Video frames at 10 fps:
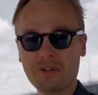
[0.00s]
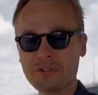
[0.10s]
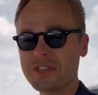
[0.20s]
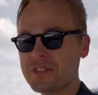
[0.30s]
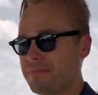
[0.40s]

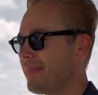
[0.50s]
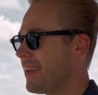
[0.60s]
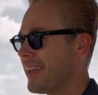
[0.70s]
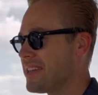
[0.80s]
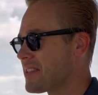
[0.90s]
cruises,
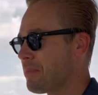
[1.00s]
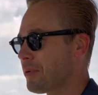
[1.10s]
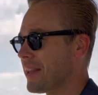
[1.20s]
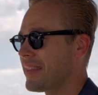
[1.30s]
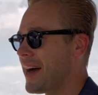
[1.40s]
easily
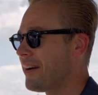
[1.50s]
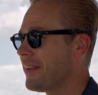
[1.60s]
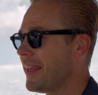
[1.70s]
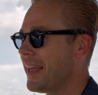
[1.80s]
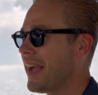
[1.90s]
put it down,
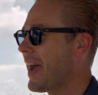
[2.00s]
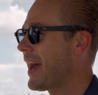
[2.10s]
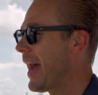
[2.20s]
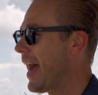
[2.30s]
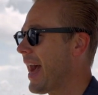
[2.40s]

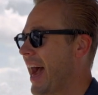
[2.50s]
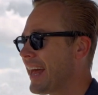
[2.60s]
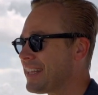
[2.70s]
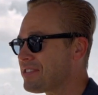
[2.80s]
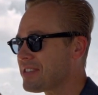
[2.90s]

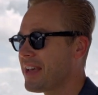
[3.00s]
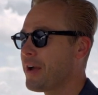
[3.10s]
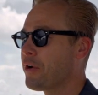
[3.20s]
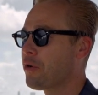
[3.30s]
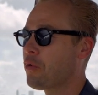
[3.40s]
and it's
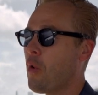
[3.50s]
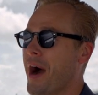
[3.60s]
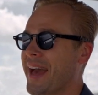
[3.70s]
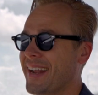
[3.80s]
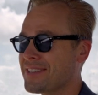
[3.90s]

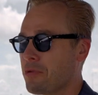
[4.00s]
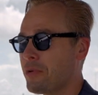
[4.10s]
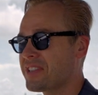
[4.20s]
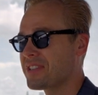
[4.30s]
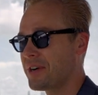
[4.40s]
quiet as a
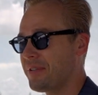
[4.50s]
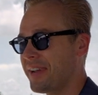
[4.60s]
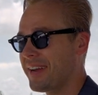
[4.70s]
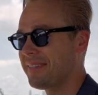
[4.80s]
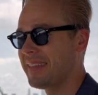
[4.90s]
whistle over
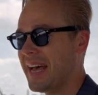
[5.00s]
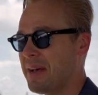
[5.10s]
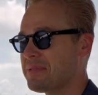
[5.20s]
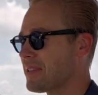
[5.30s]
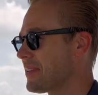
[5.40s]
here.
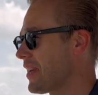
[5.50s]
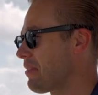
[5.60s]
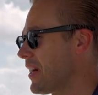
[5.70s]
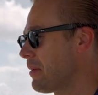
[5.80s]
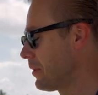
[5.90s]
Absolutely
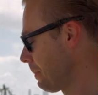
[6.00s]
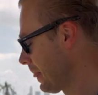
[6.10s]
incredible.